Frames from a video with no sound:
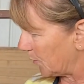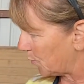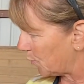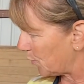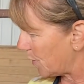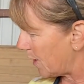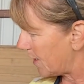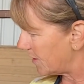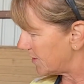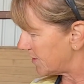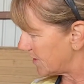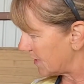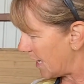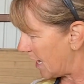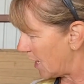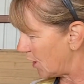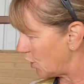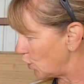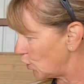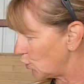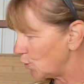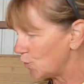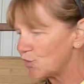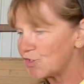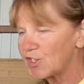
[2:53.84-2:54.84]
breaths,
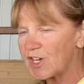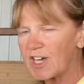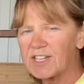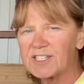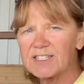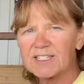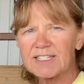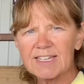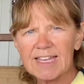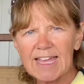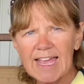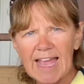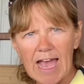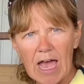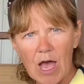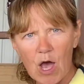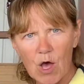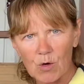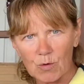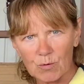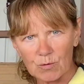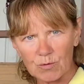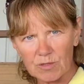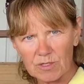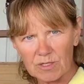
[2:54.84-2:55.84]
and you just
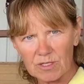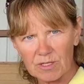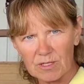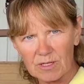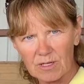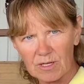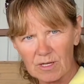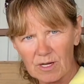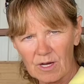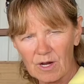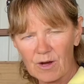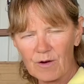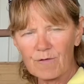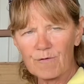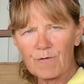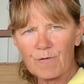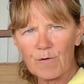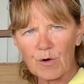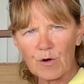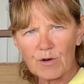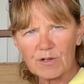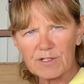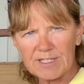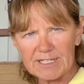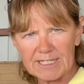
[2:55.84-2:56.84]
count
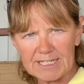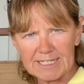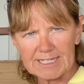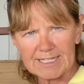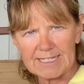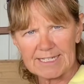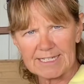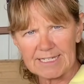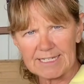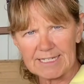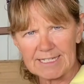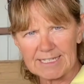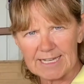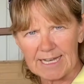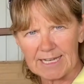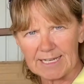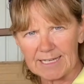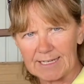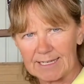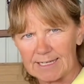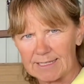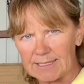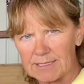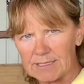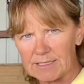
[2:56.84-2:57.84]
for 60
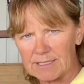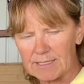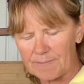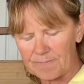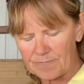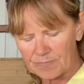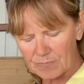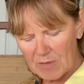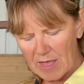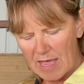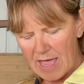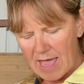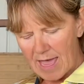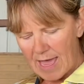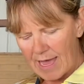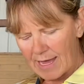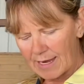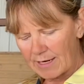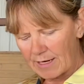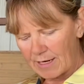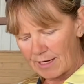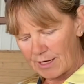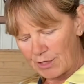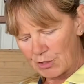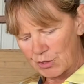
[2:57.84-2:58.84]
seconds.
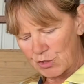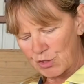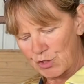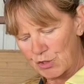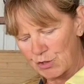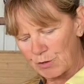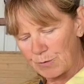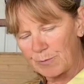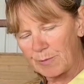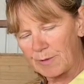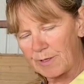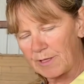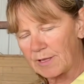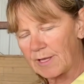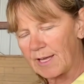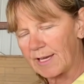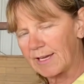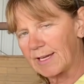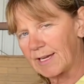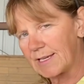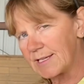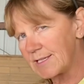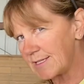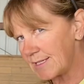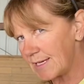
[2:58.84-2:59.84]
And it should be,
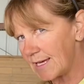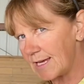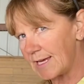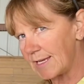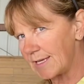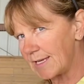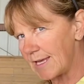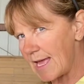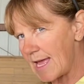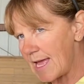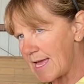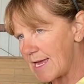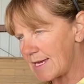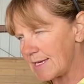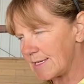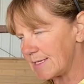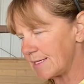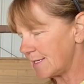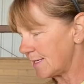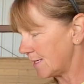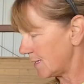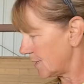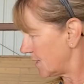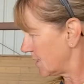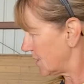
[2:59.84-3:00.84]
like I said,
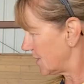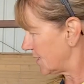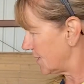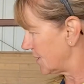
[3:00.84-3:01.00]
8 to